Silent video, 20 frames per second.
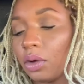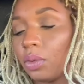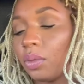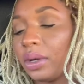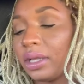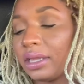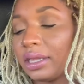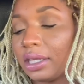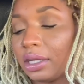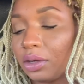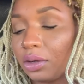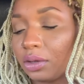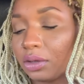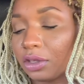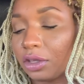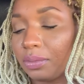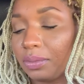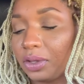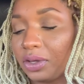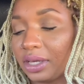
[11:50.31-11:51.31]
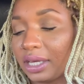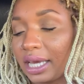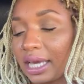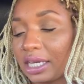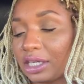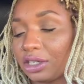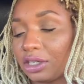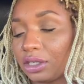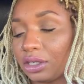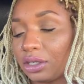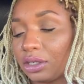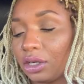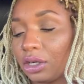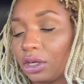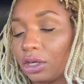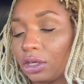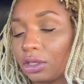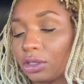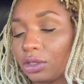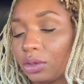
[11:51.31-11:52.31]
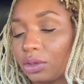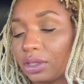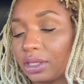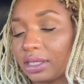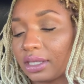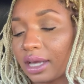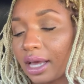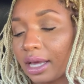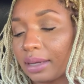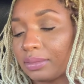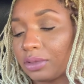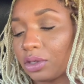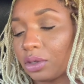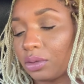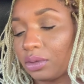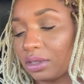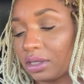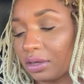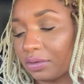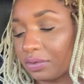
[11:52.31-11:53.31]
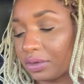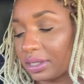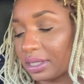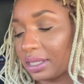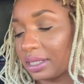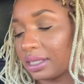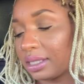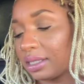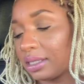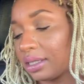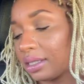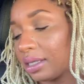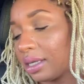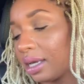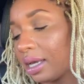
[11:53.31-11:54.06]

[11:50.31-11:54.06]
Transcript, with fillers: with little communication due to time zone differences.